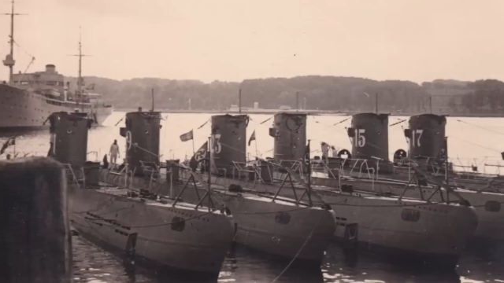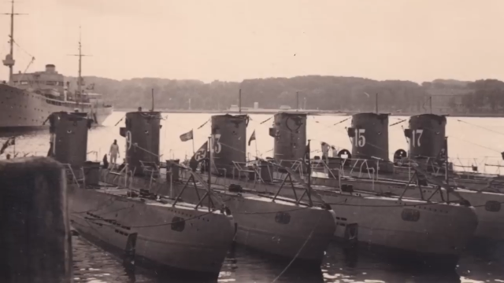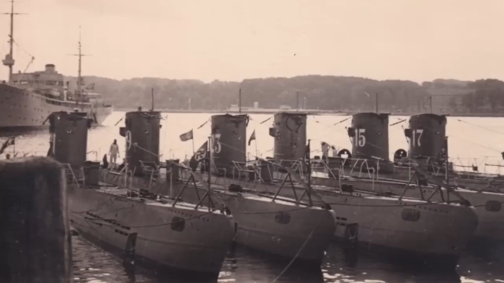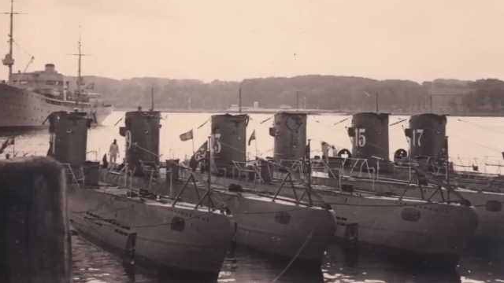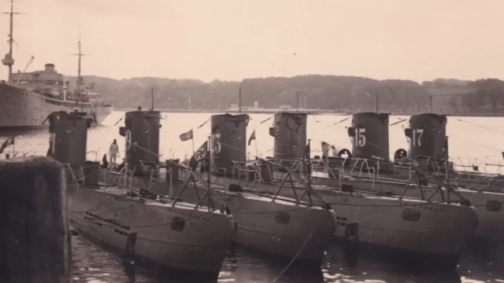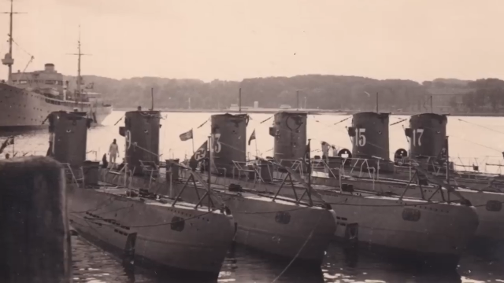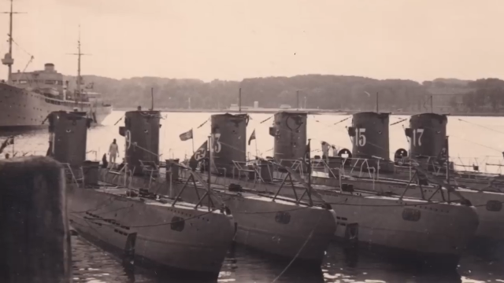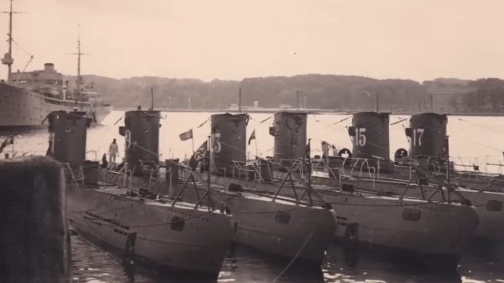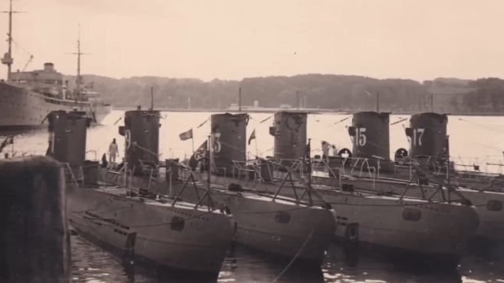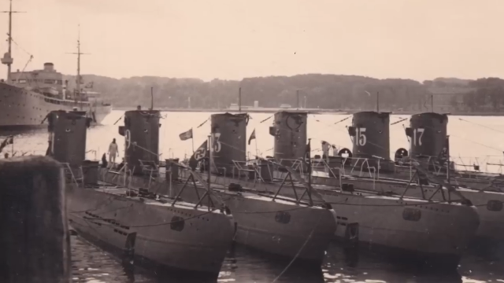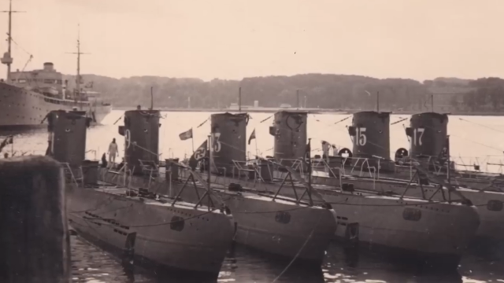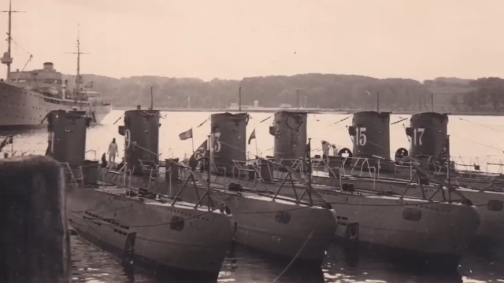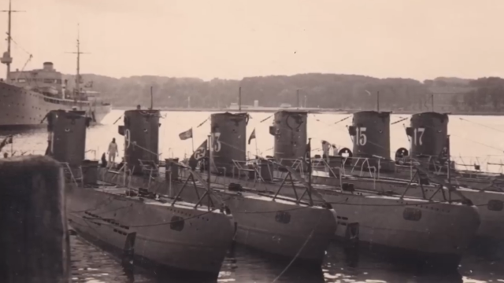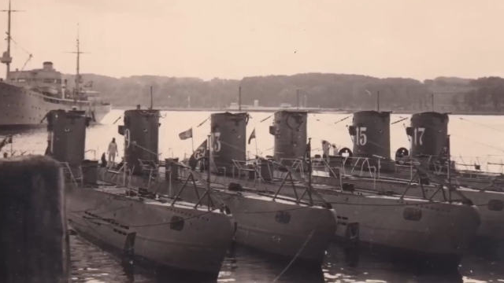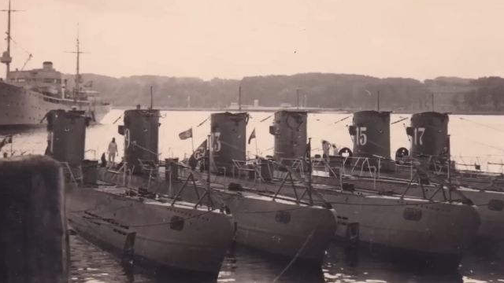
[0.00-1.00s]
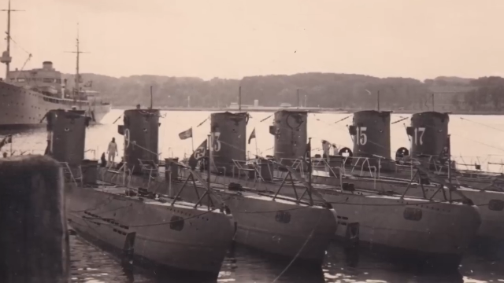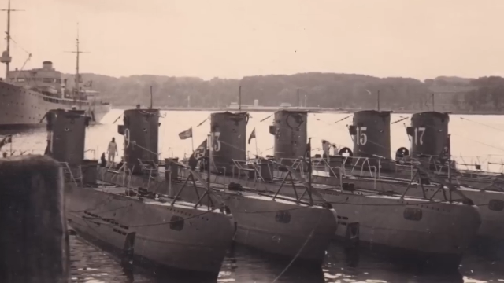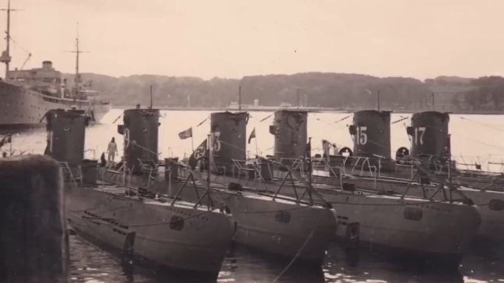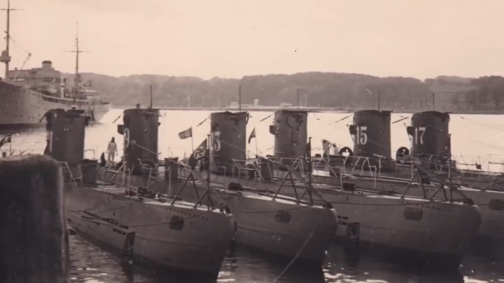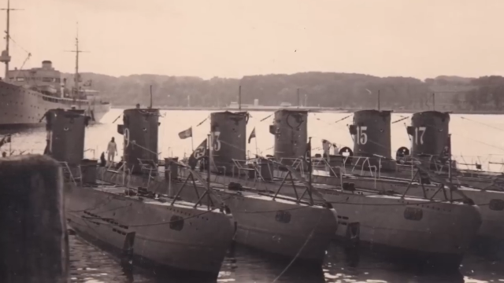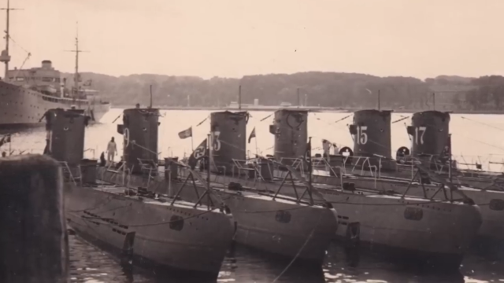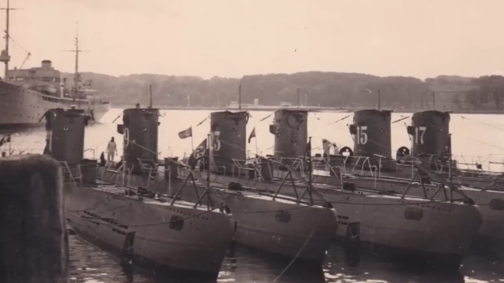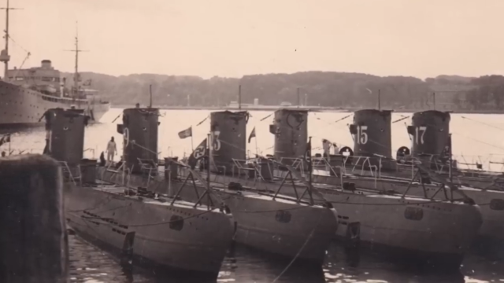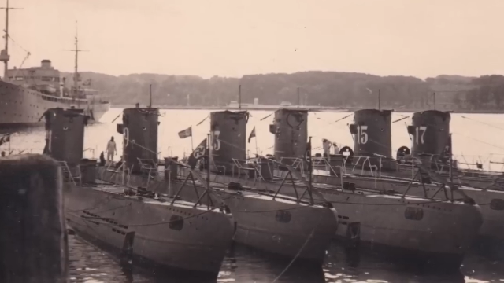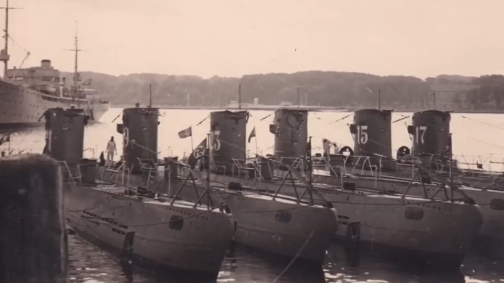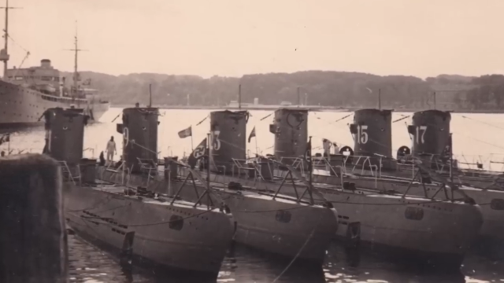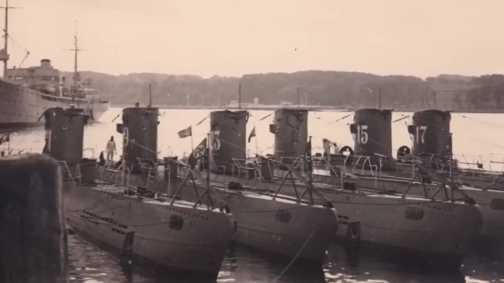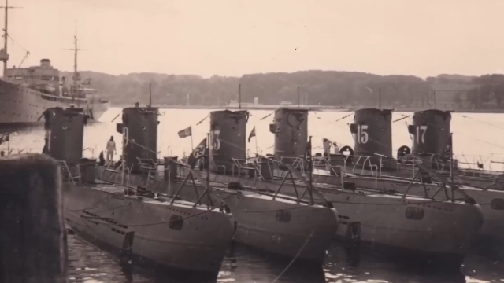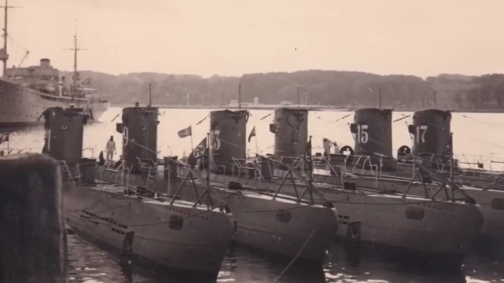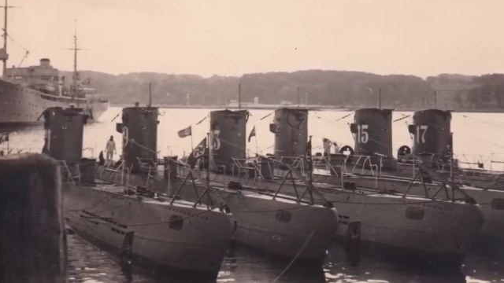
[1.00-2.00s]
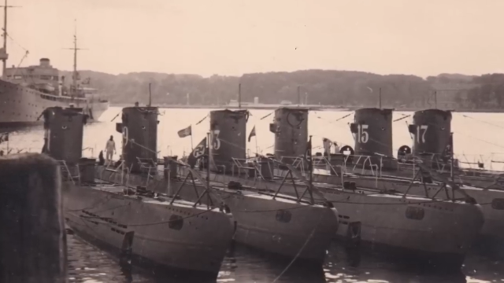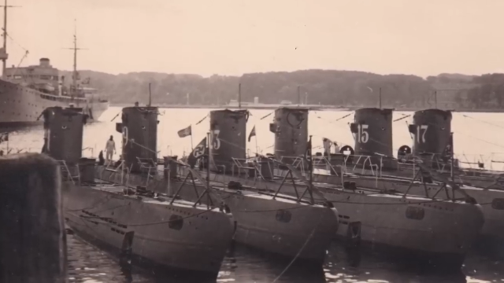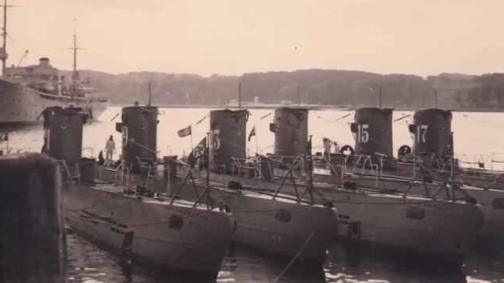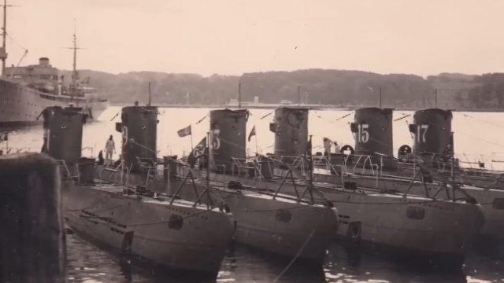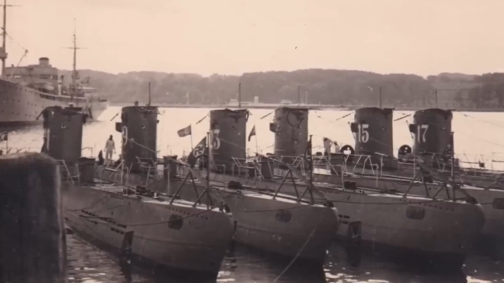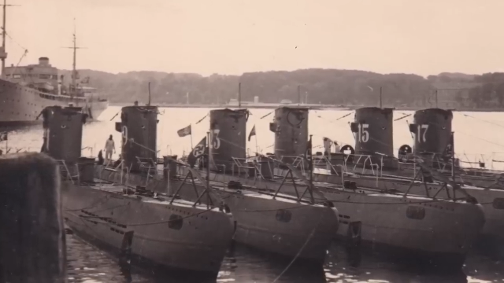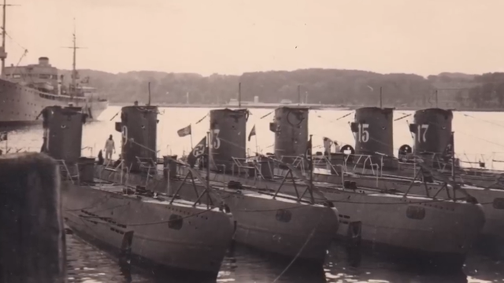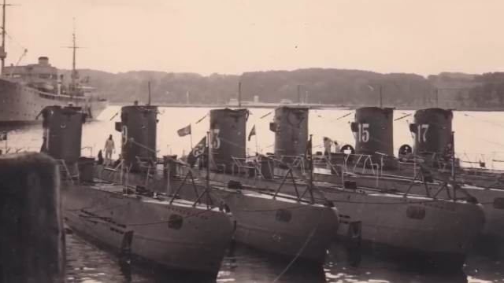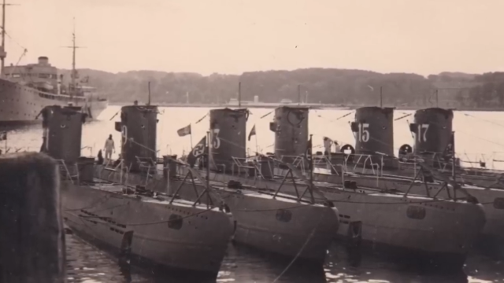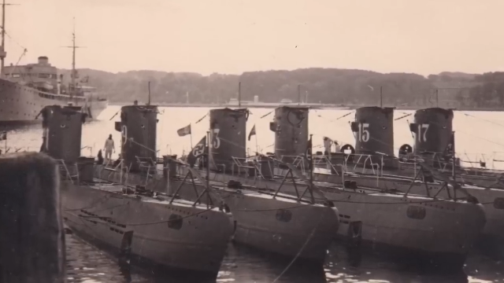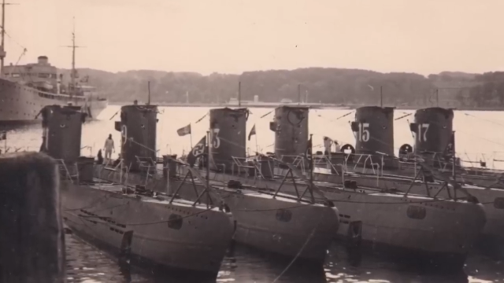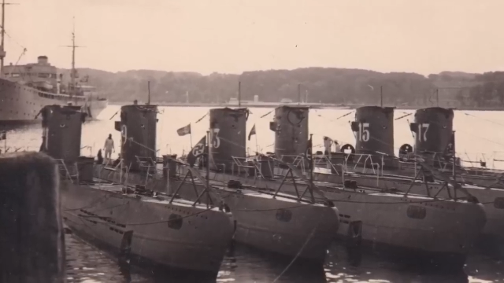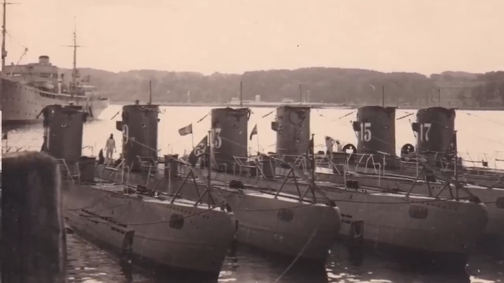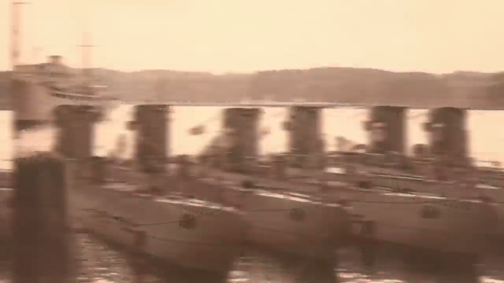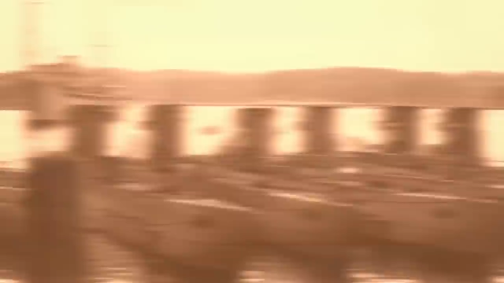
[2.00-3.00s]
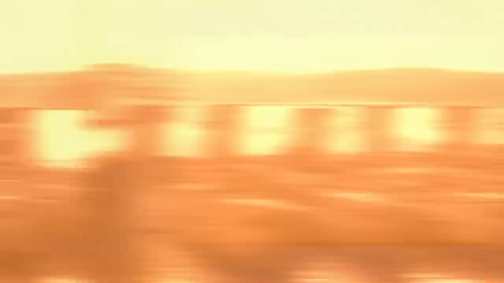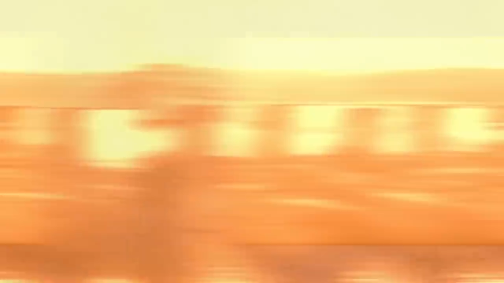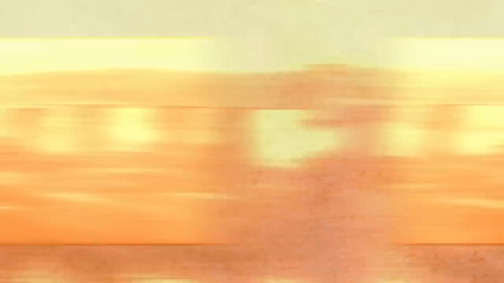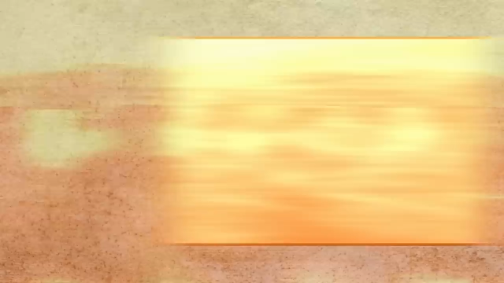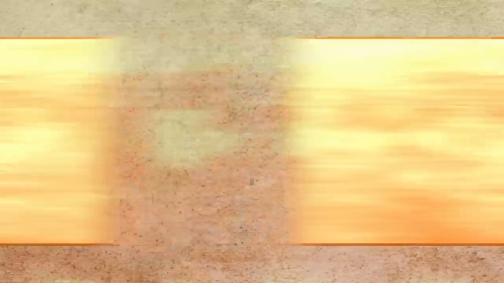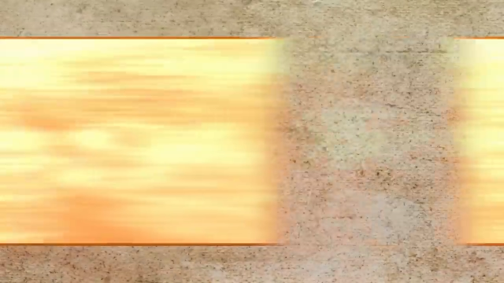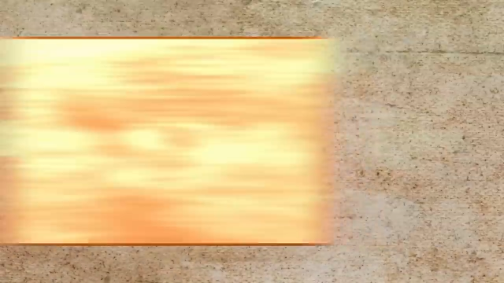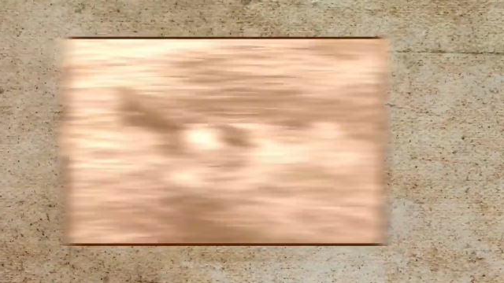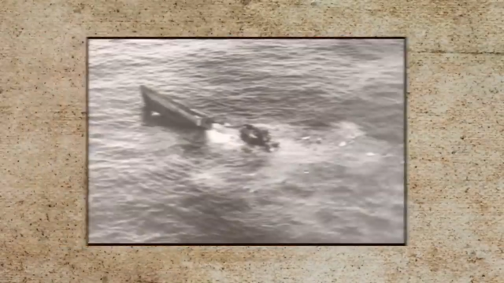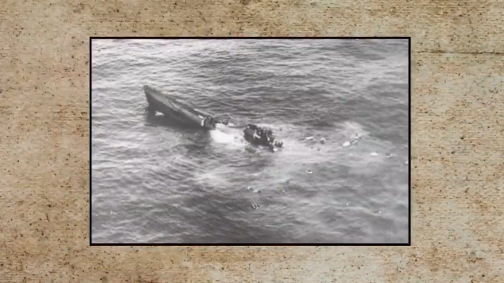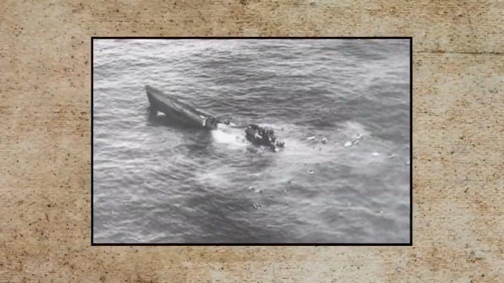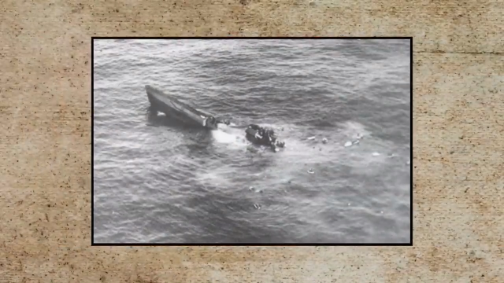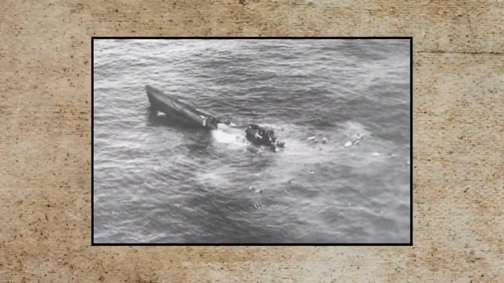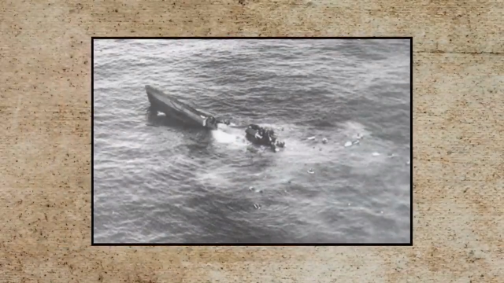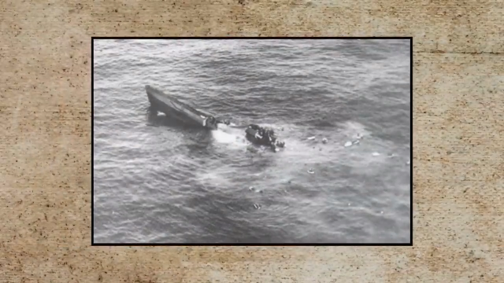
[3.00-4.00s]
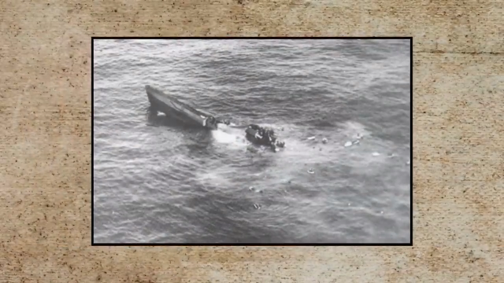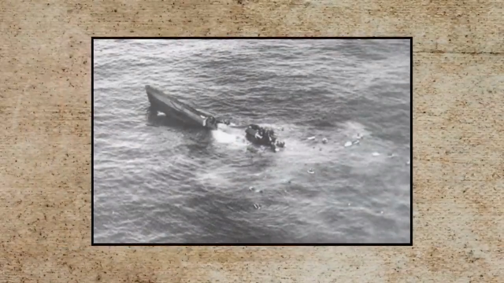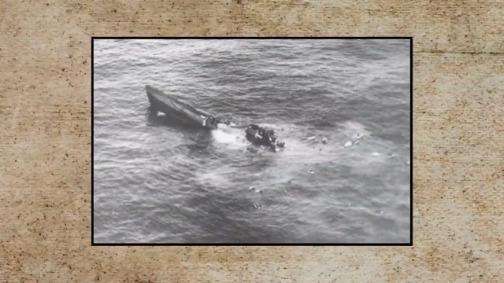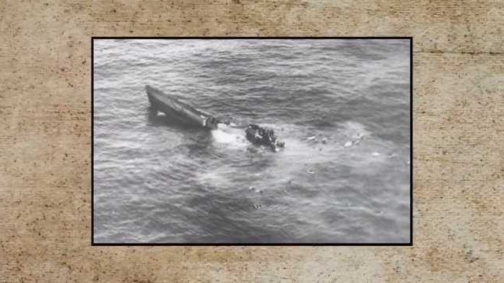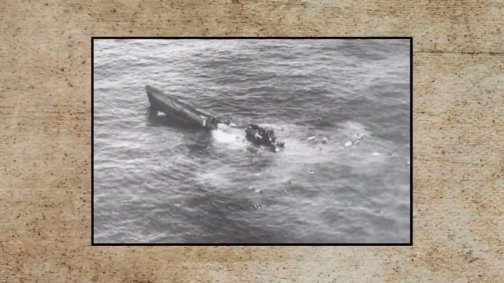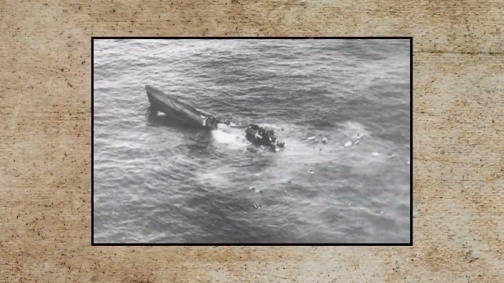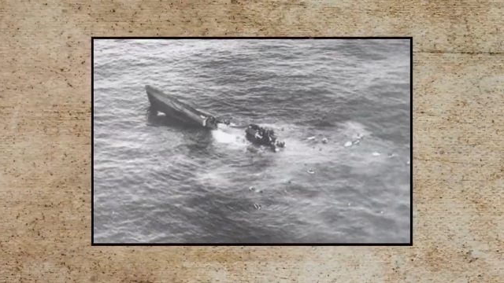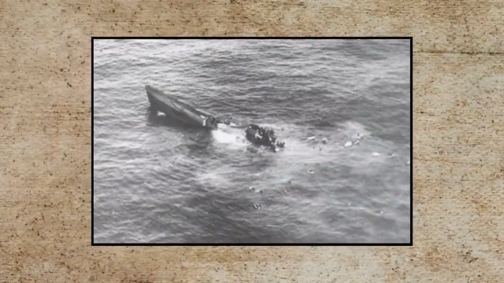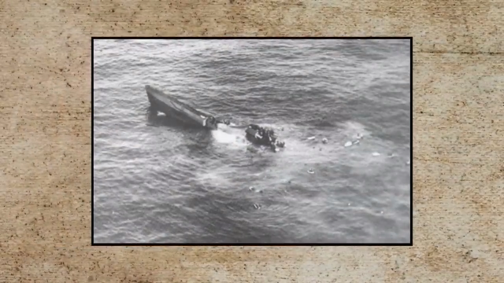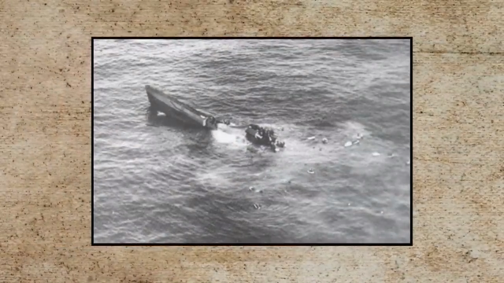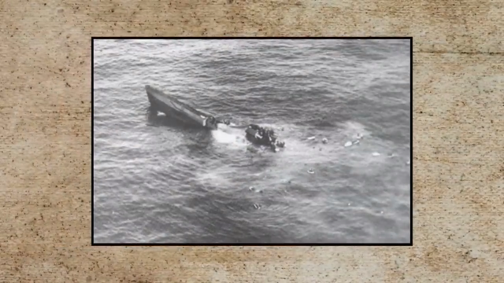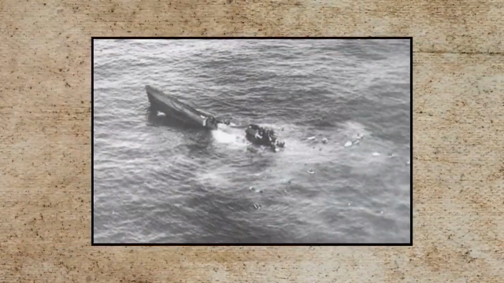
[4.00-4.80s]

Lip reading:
Nobody's mouth can be seen.